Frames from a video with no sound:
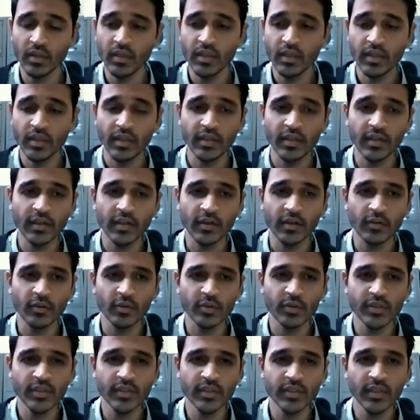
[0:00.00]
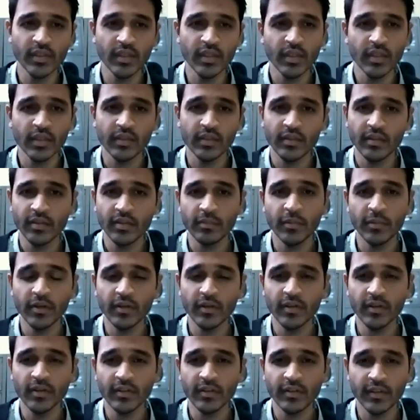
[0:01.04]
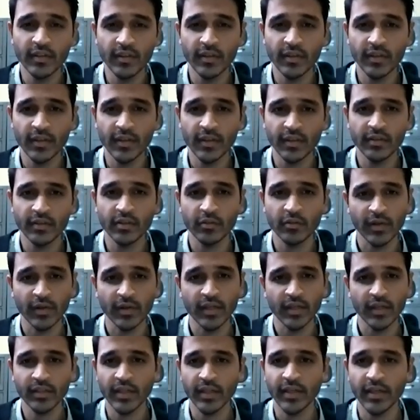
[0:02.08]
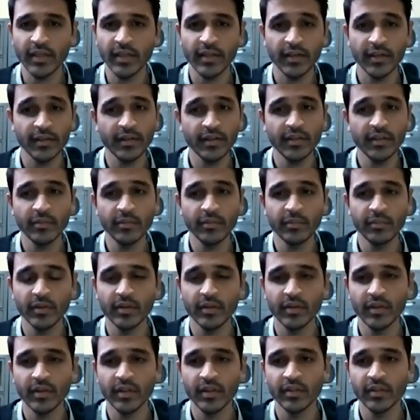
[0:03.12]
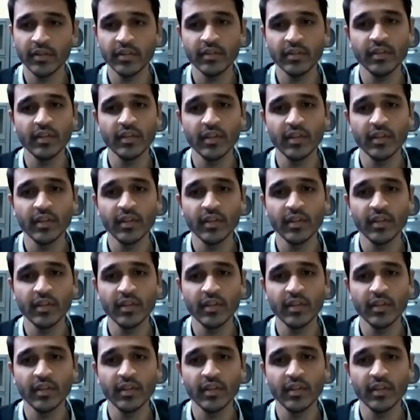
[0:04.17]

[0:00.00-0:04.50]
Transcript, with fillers: In conclusion, this particular case of ours highlighted the presentation,